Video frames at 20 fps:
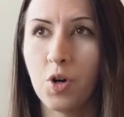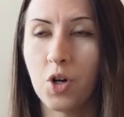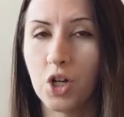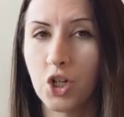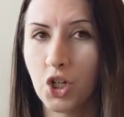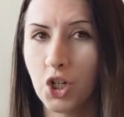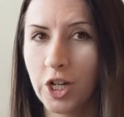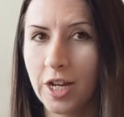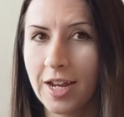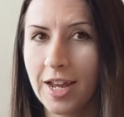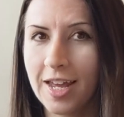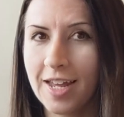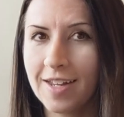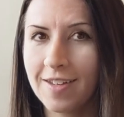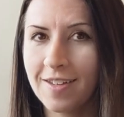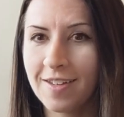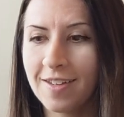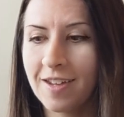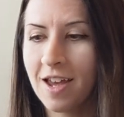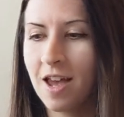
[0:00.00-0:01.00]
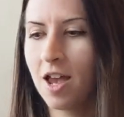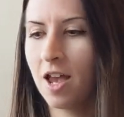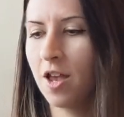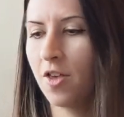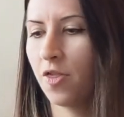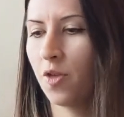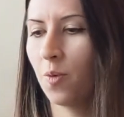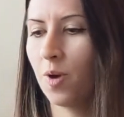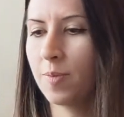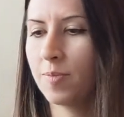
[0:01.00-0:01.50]
pushing it.
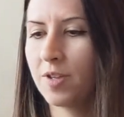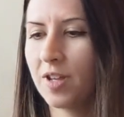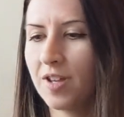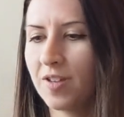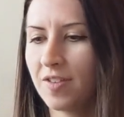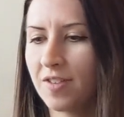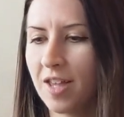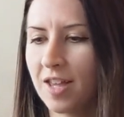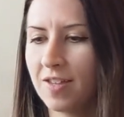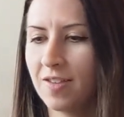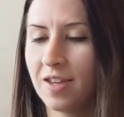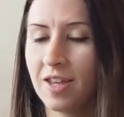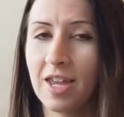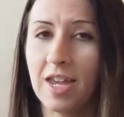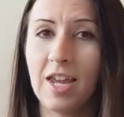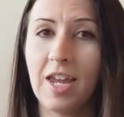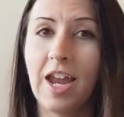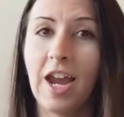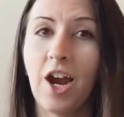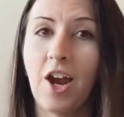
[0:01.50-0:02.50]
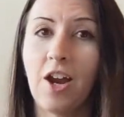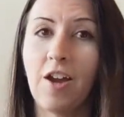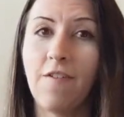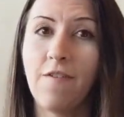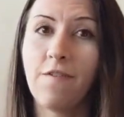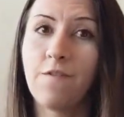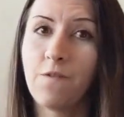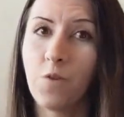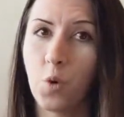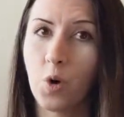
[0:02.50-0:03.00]
The website says it can carry
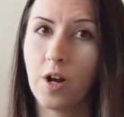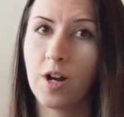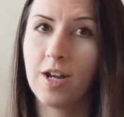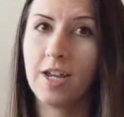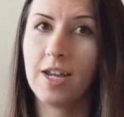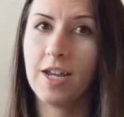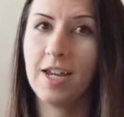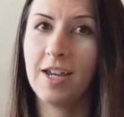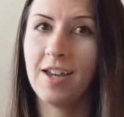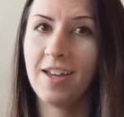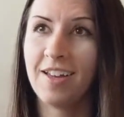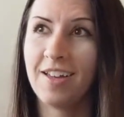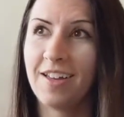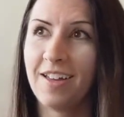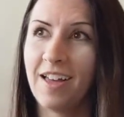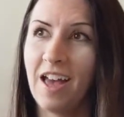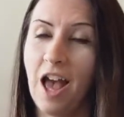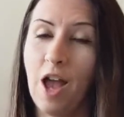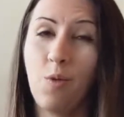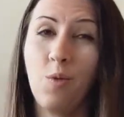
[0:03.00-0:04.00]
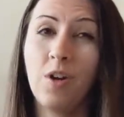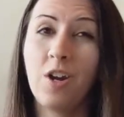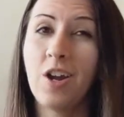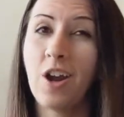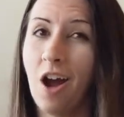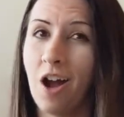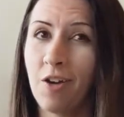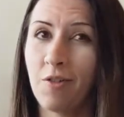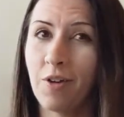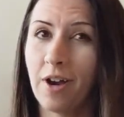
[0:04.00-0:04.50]
40. I would
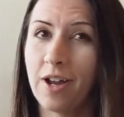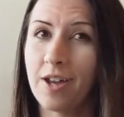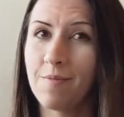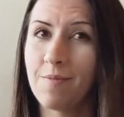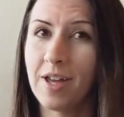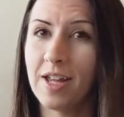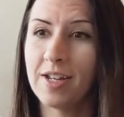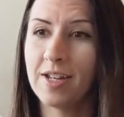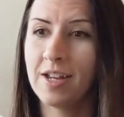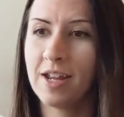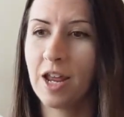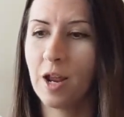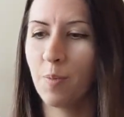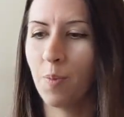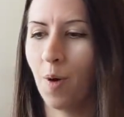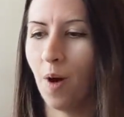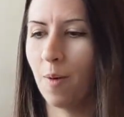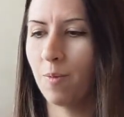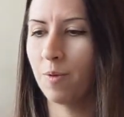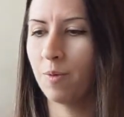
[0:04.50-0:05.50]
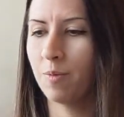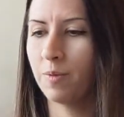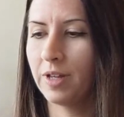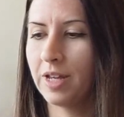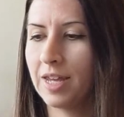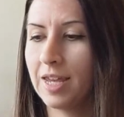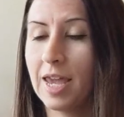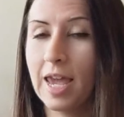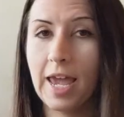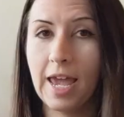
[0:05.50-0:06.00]
not recommend it. It
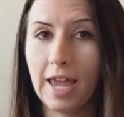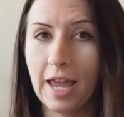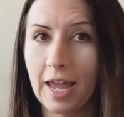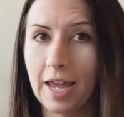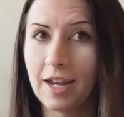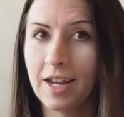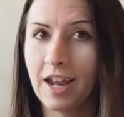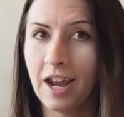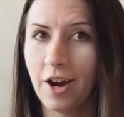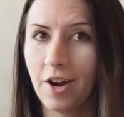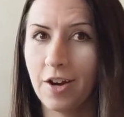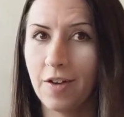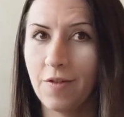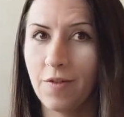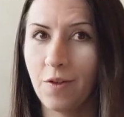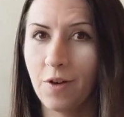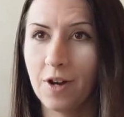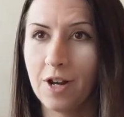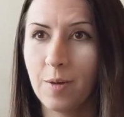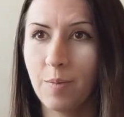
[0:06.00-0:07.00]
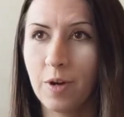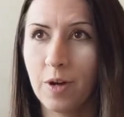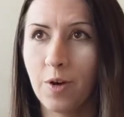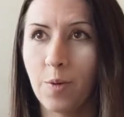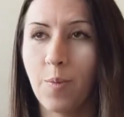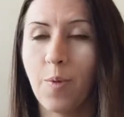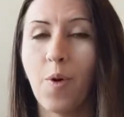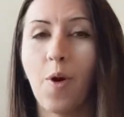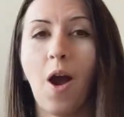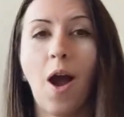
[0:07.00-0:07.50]
probably can carry 40, but
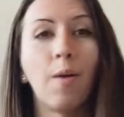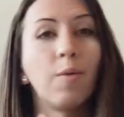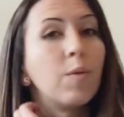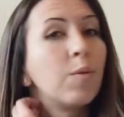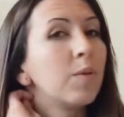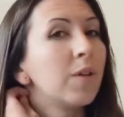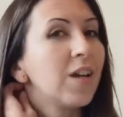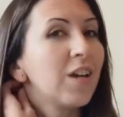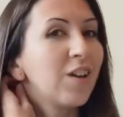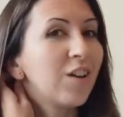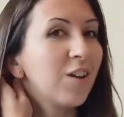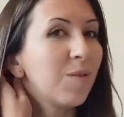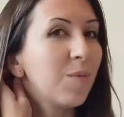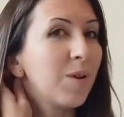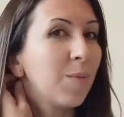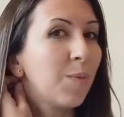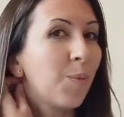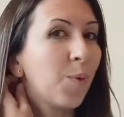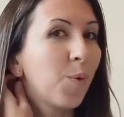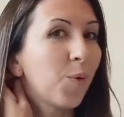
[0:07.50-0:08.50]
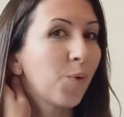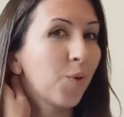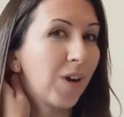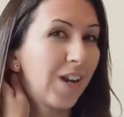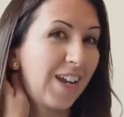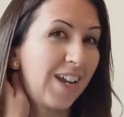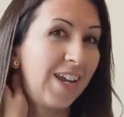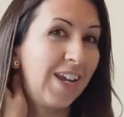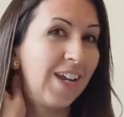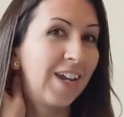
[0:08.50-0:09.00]
you're probably going to be
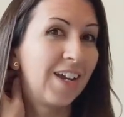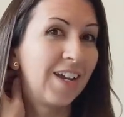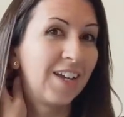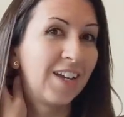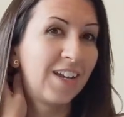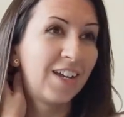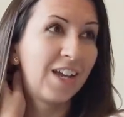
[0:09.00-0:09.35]
pretty